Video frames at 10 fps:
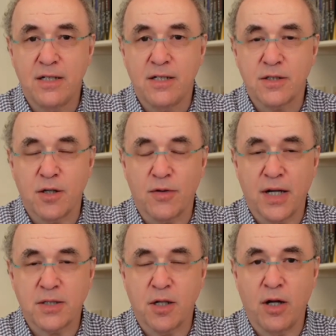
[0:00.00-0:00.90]
So
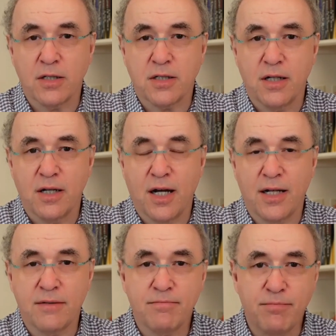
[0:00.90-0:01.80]
thanks a lot,
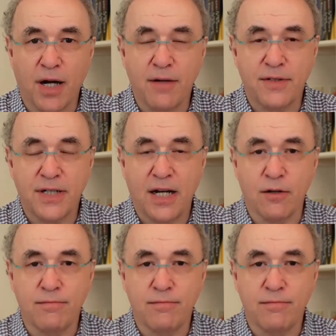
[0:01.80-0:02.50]
and bye for now.